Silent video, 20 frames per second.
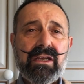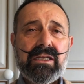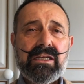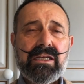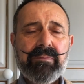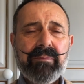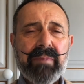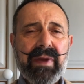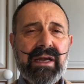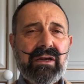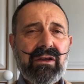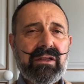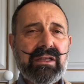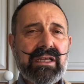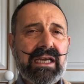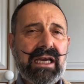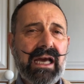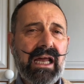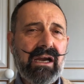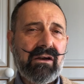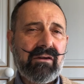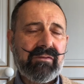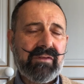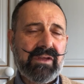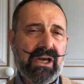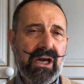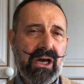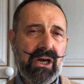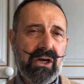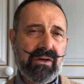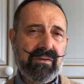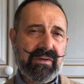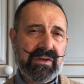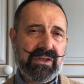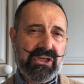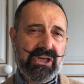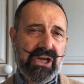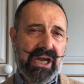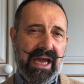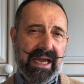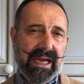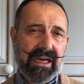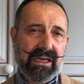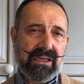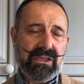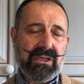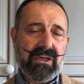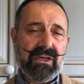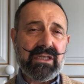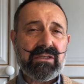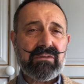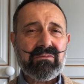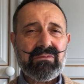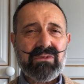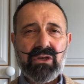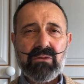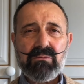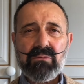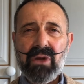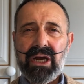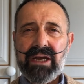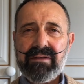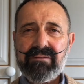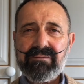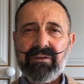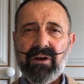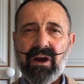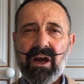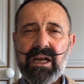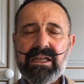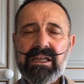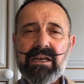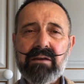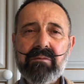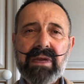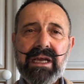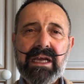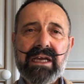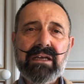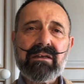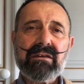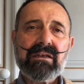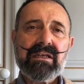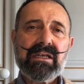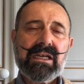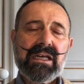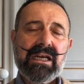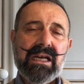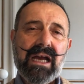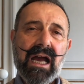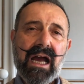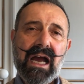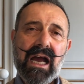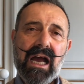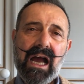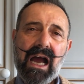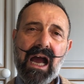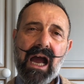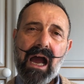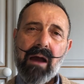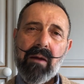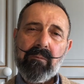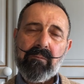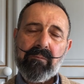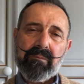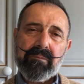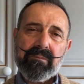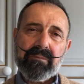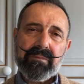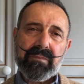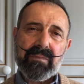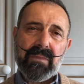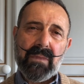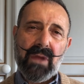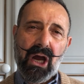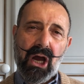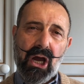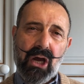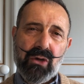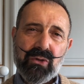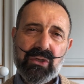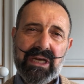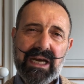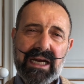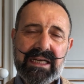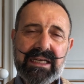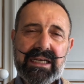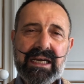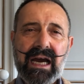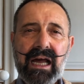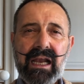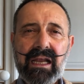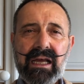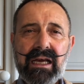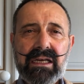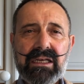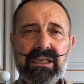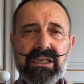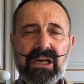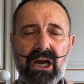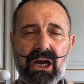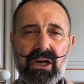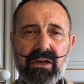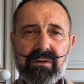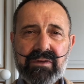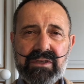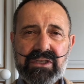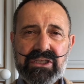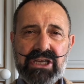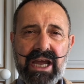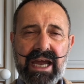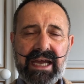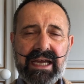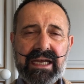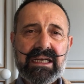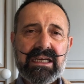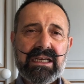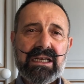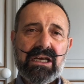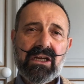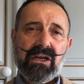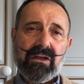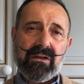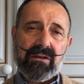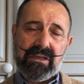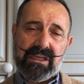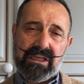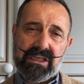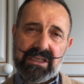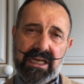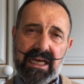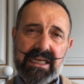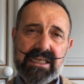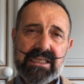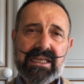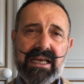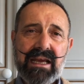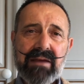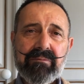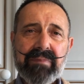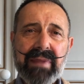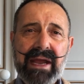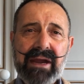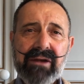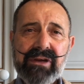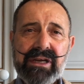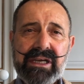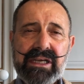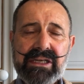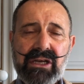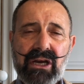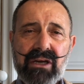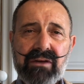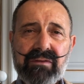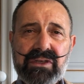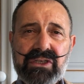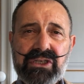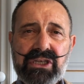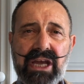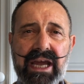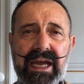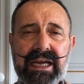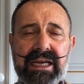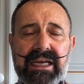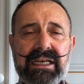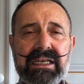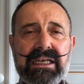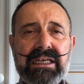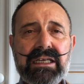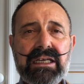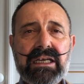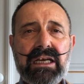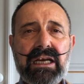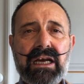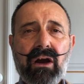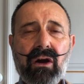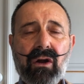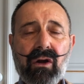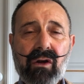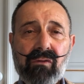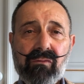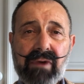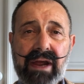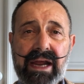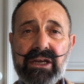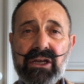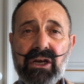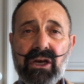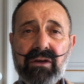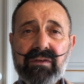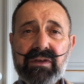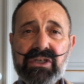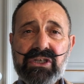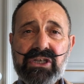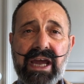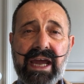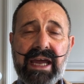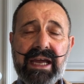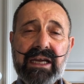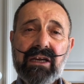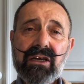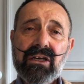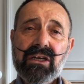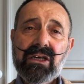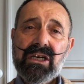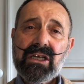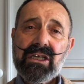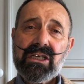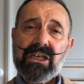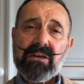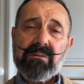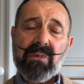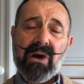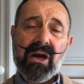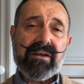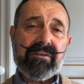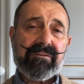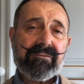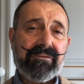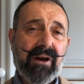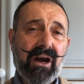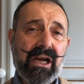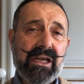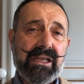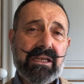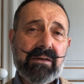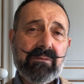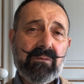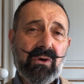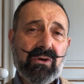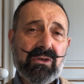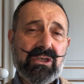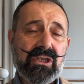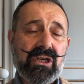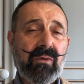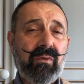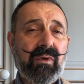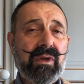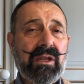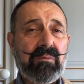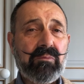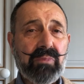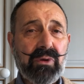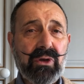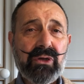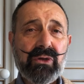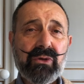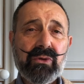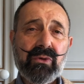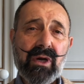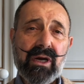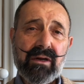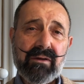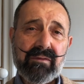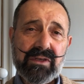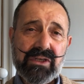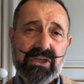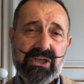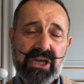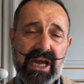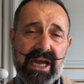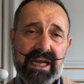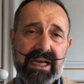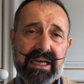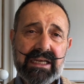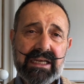depend on the colour of the overcheck. So you might find them in a ochre colour overcheck. In this case they're berry overcheck or a red overcheck. You might find them also with a blue overcheck.